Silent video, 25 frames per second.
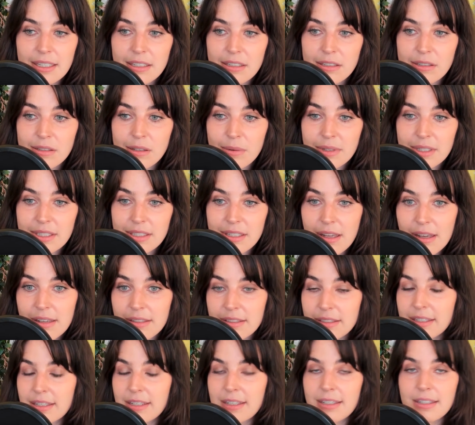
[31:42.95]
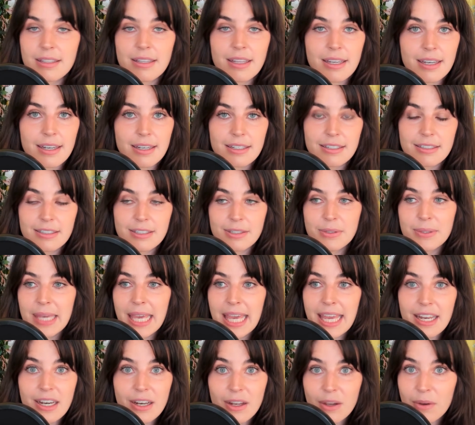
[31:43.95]
so exhausted that you
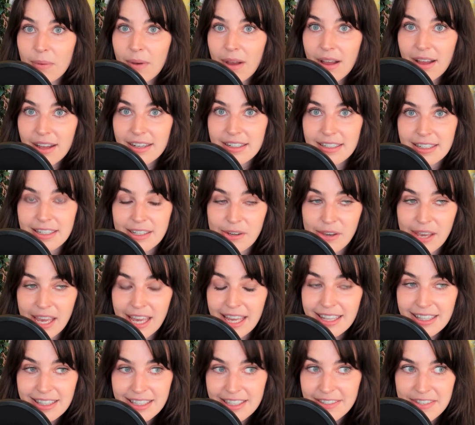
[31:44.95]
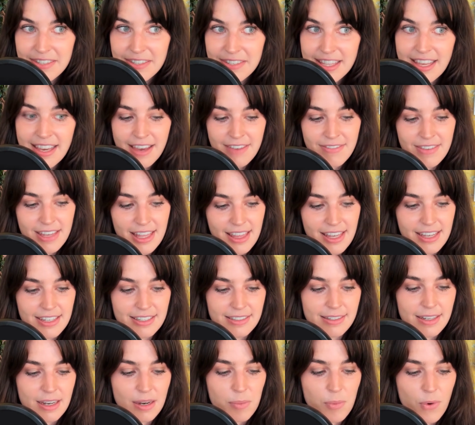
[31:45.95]
can't go on and you can't lift the heavy
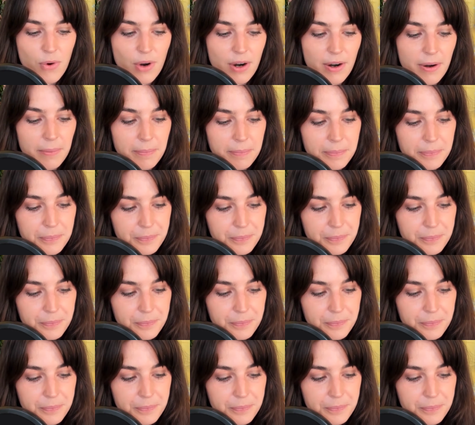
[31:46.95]
things anymore.